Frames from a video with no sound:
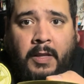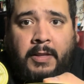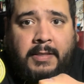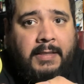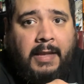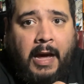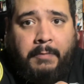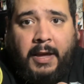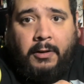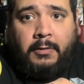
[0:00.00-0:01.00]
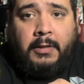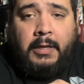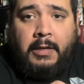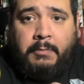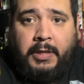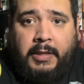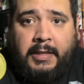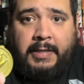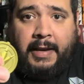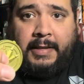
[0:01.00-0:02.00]
This is not metal, but
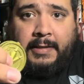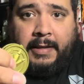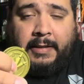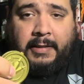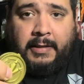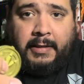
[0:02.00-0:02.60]
this has like